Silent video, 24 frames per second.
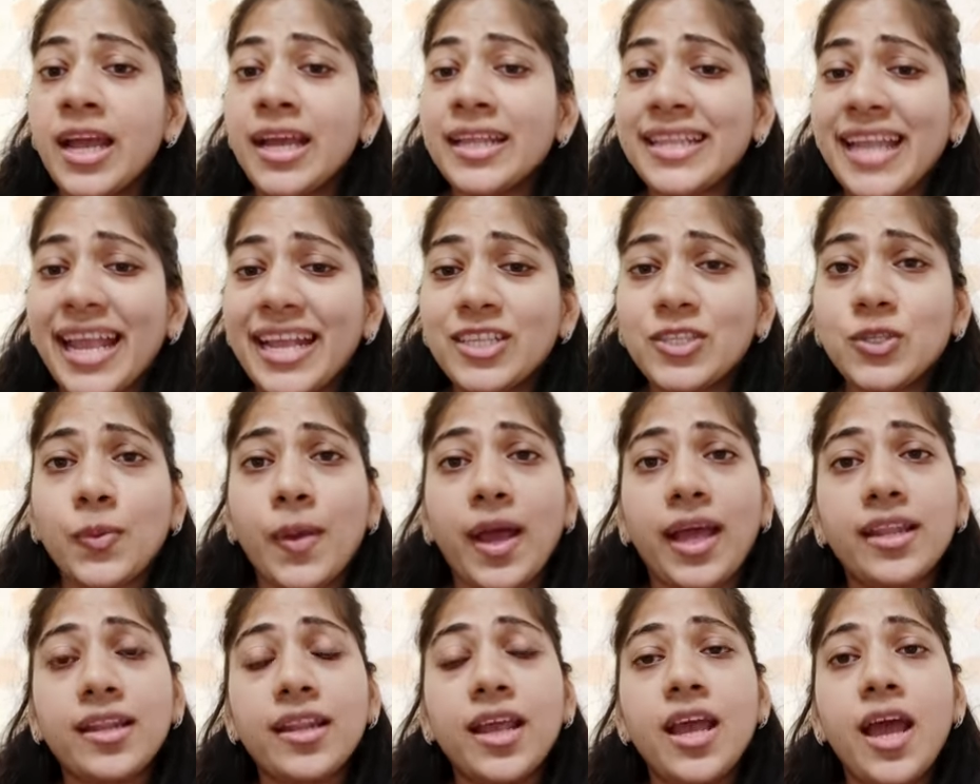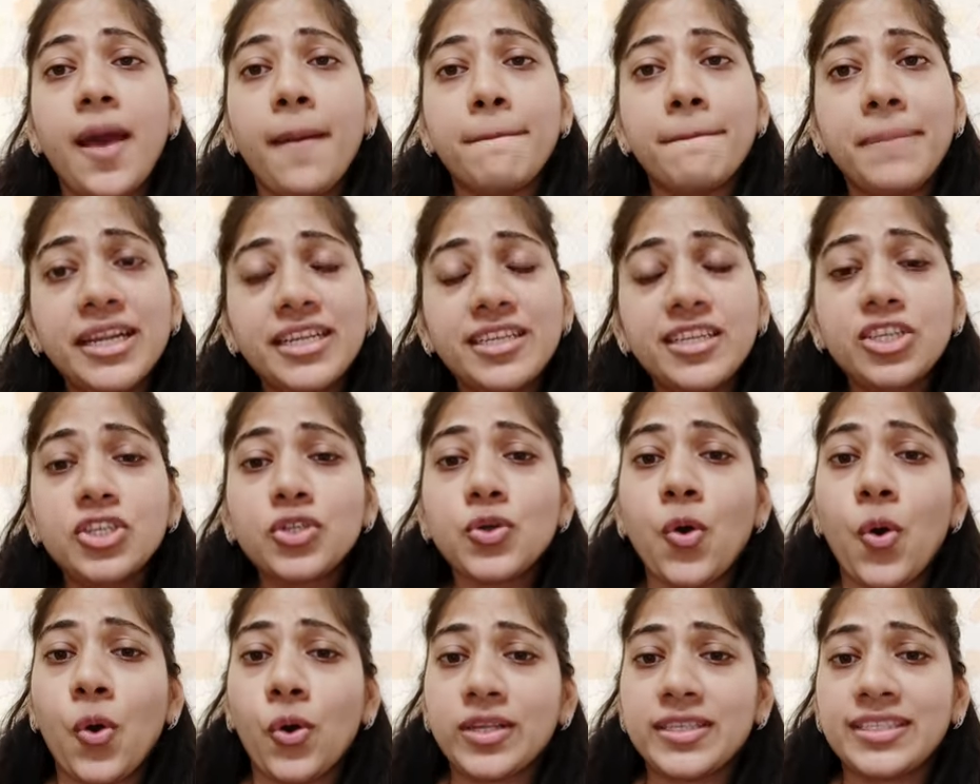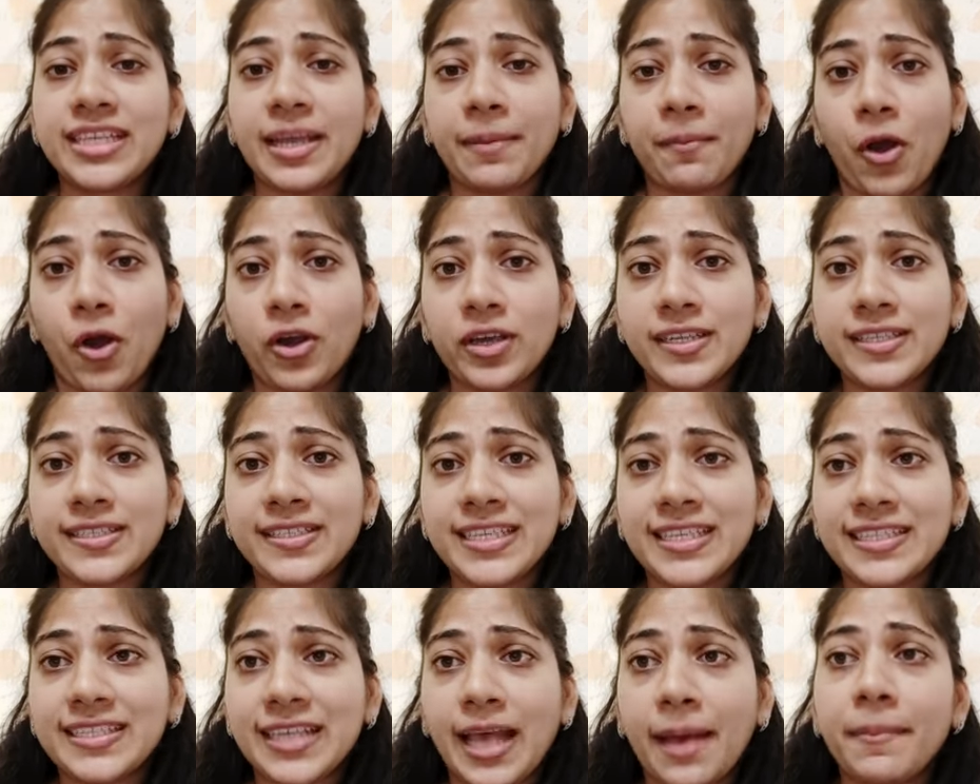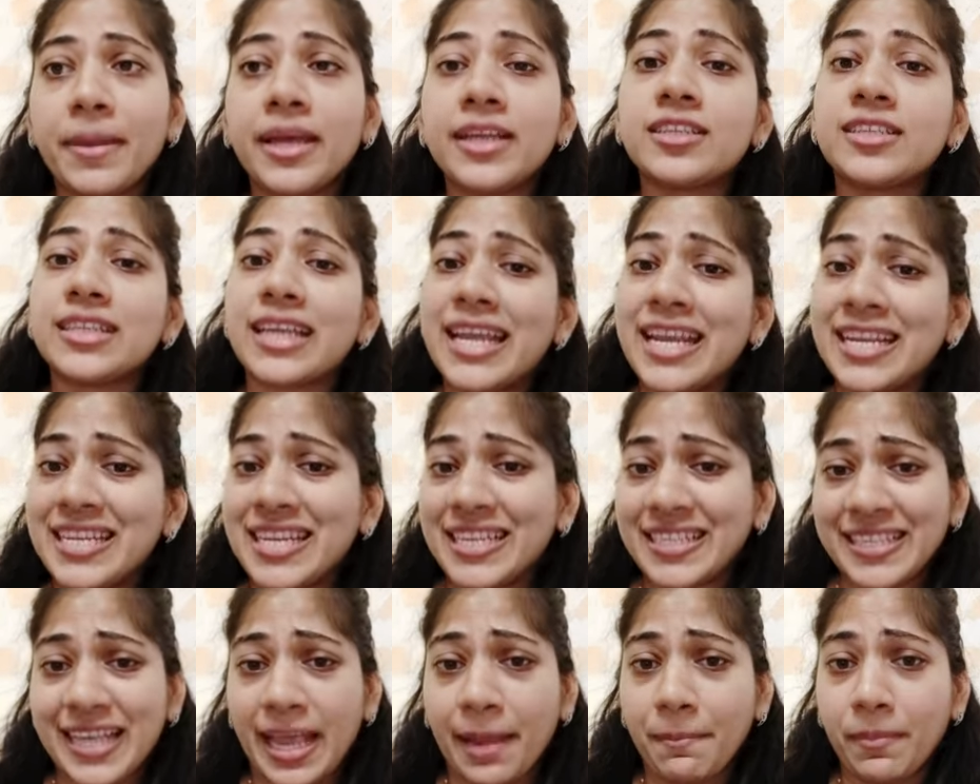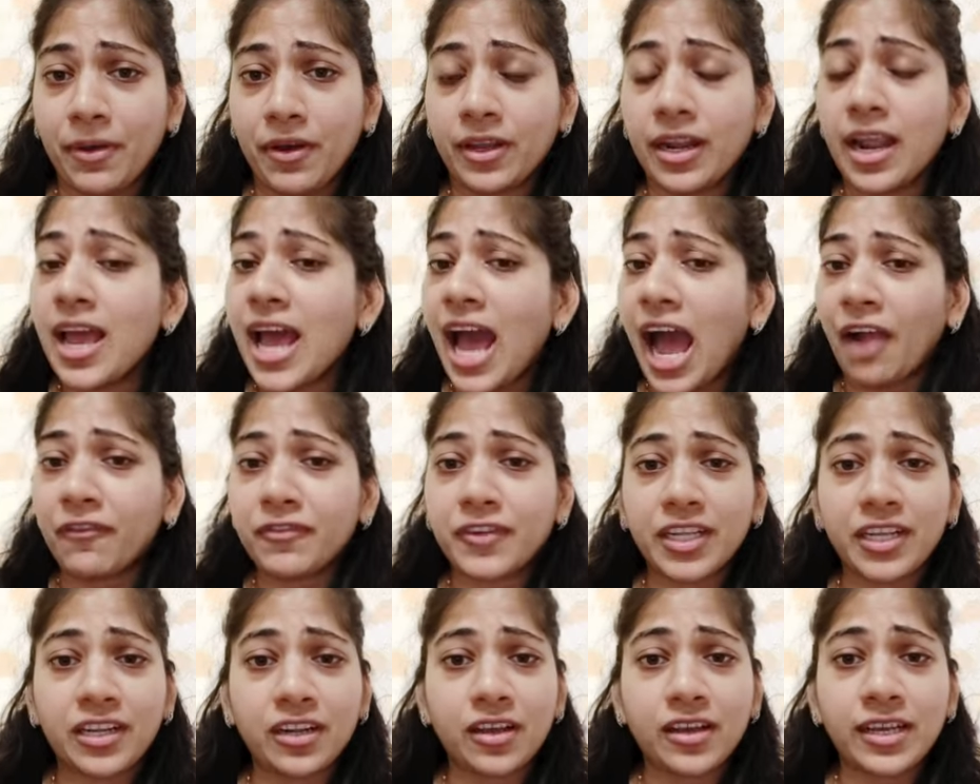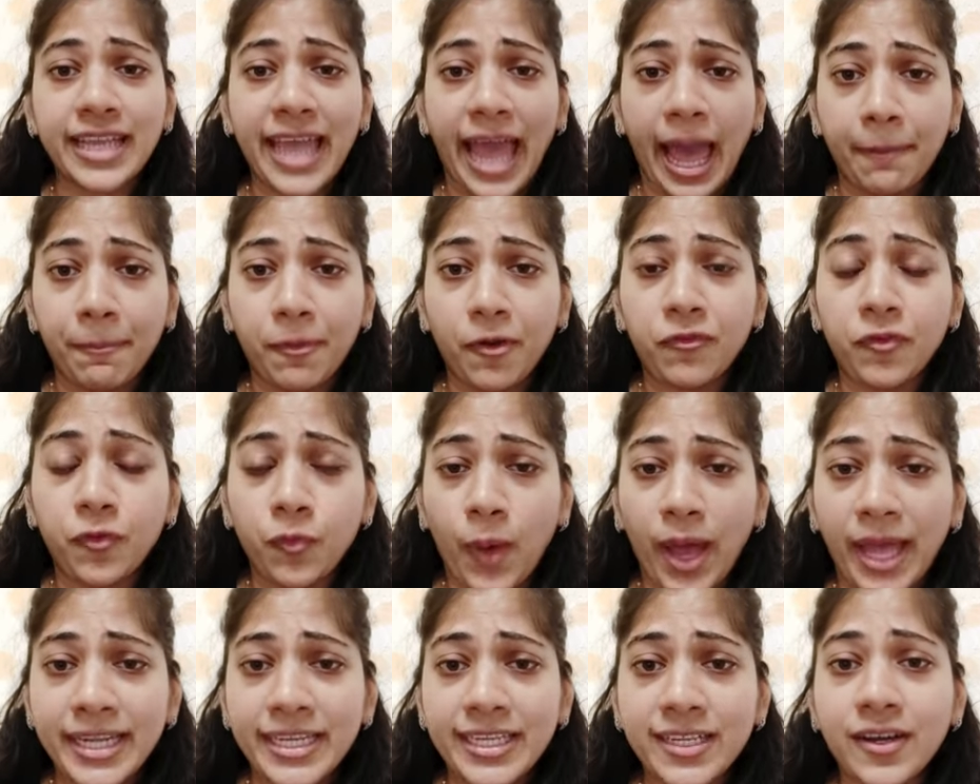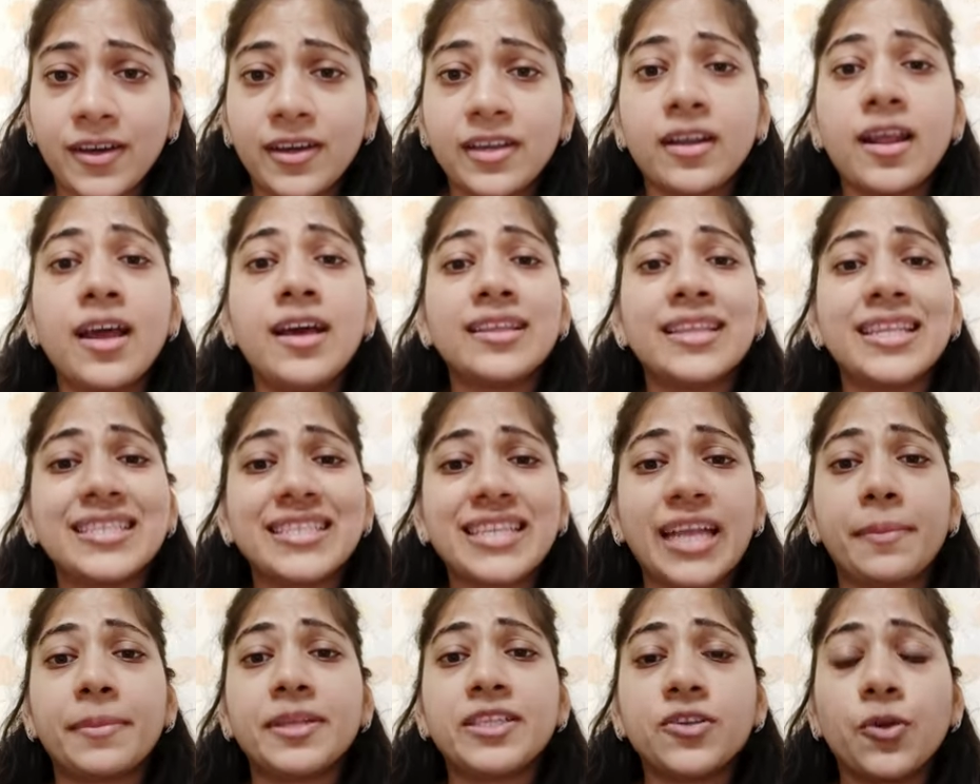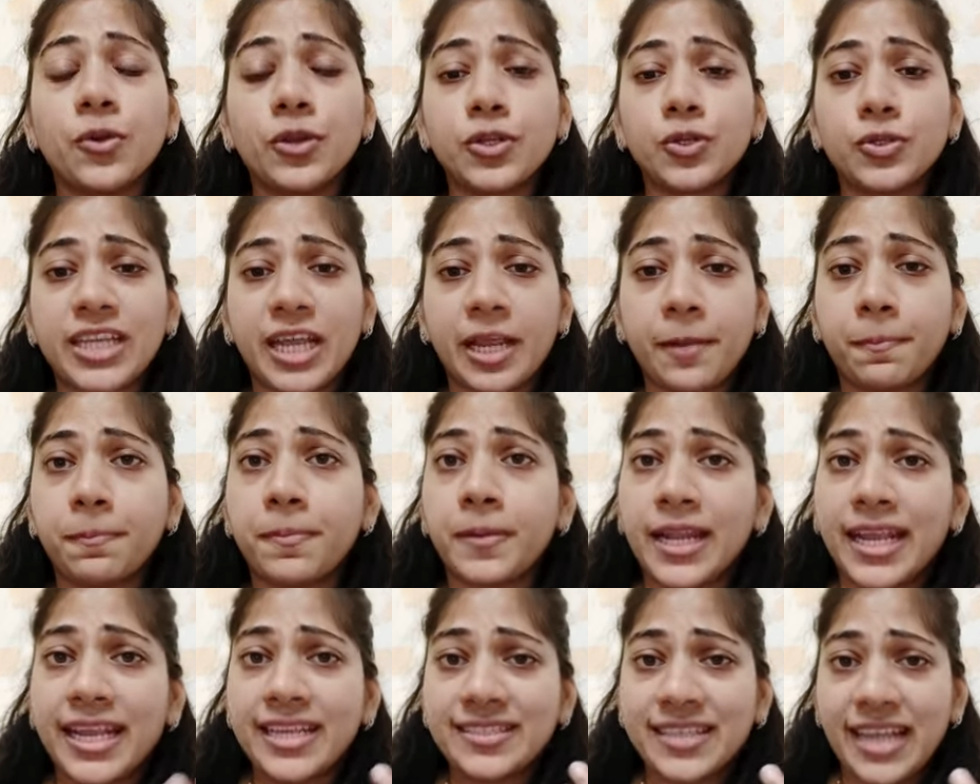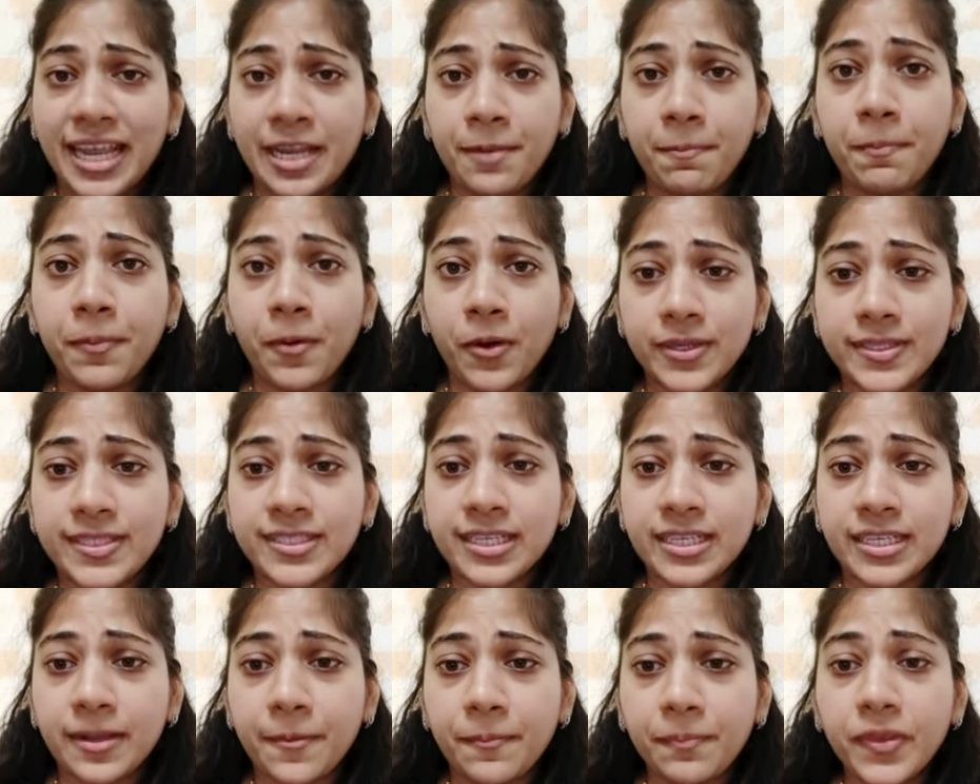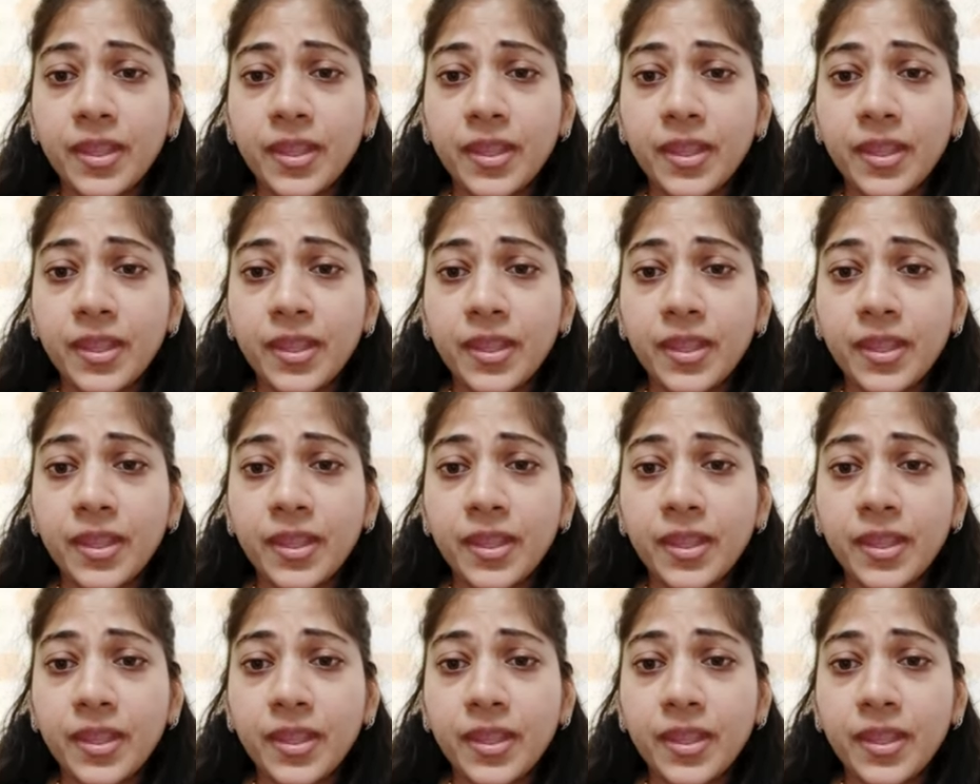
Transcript: Next one, Britain to host democracy summit in December. After a gap of 1 year, this time it's going to take place in person.